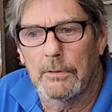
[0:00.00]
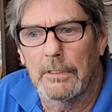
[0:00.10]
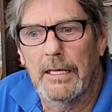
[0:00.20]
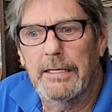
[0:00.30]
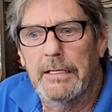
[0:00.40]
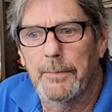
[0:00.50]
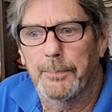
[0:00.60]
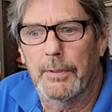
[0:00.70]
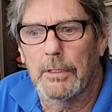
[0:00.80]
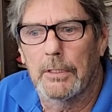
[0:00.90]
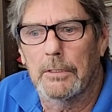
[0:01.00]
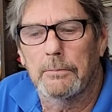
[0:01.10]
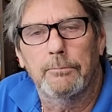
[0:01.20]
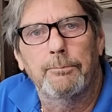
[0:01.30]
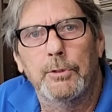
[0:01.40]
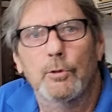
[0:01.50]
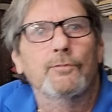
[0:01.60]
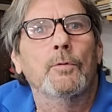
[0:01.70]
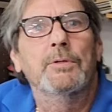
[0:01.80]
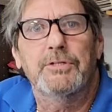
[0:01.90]
lay up
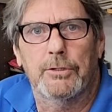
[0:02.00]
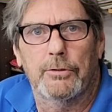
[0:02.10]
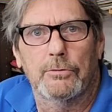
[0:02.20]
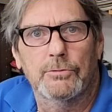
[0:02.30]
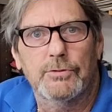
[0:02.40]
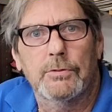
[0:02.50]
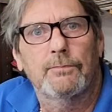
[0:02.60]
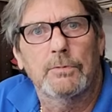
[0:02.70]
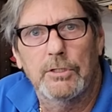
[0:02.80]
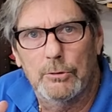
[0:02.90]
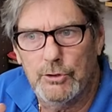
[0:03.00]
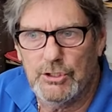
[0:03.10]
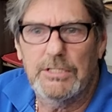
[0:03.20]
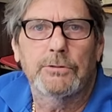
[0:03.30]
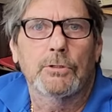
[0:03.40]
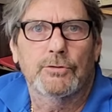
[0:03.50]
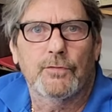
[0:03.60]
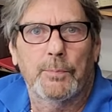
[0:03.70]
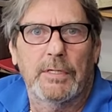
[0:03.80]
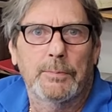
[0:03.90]
beautiful materials, sheet goods
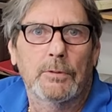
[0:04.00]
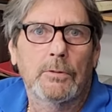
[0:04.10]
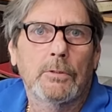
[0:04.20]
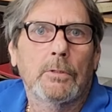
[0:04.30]
for people.